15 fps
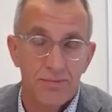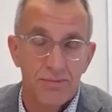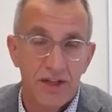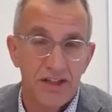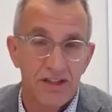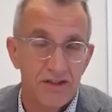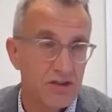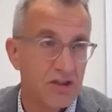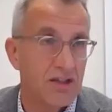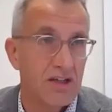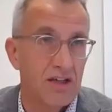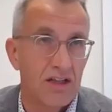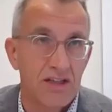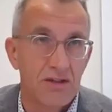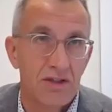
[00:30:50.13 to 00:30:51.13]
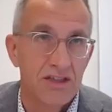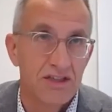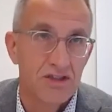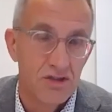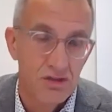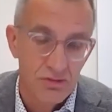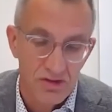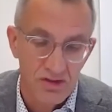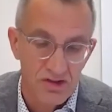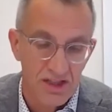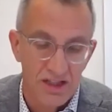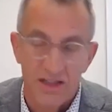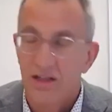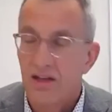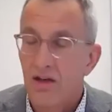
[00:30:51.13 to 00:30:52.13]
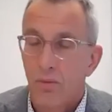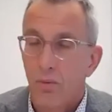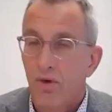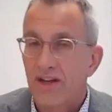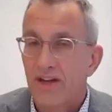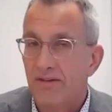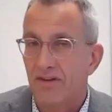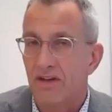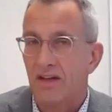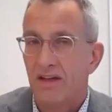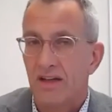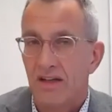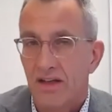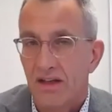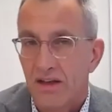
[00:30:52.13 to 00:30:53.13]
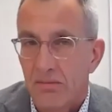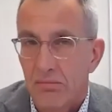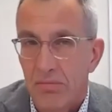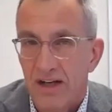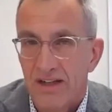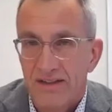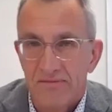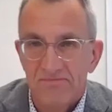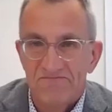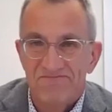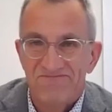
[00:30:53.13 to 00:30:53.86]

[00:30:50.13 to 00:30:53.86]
place uh, he, he, chooses and whatever but